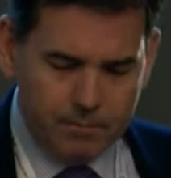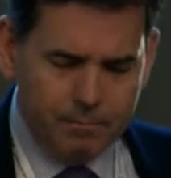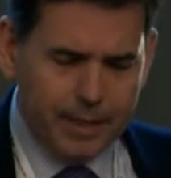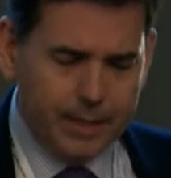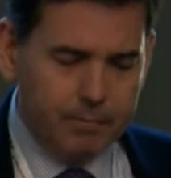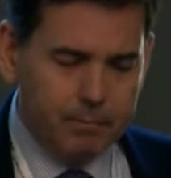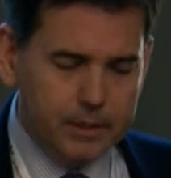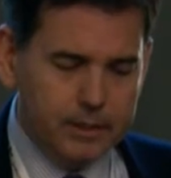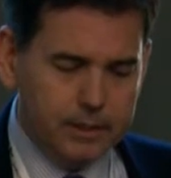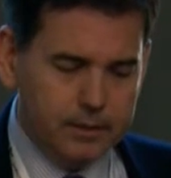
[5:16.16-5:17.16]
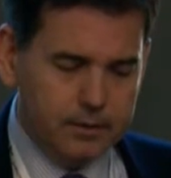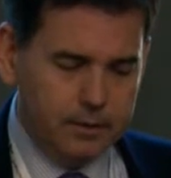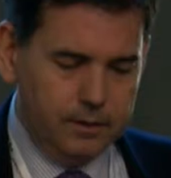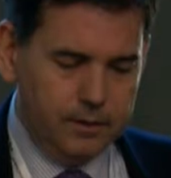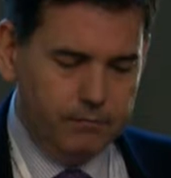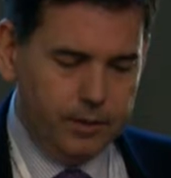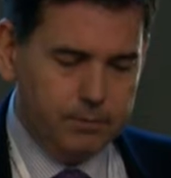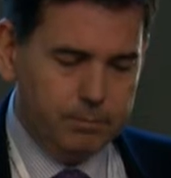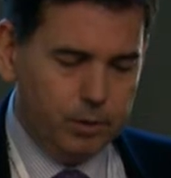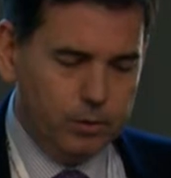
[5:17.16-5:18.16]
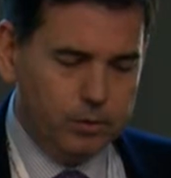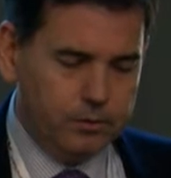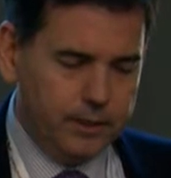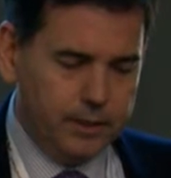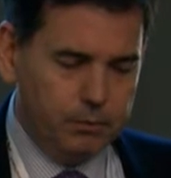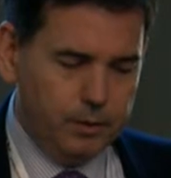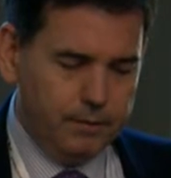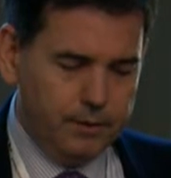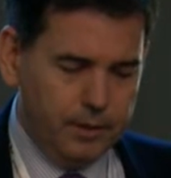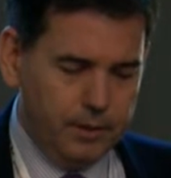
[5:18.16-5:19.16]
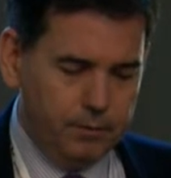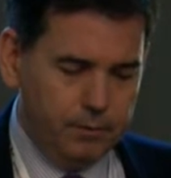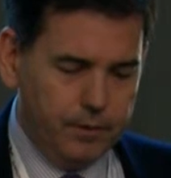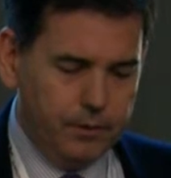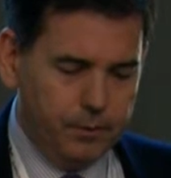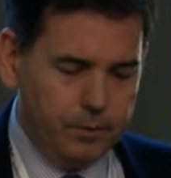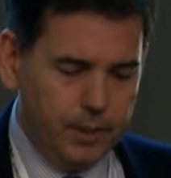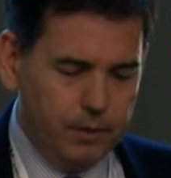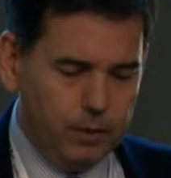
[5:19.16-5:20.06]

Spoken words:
making business in the fresh produce trade with the UK.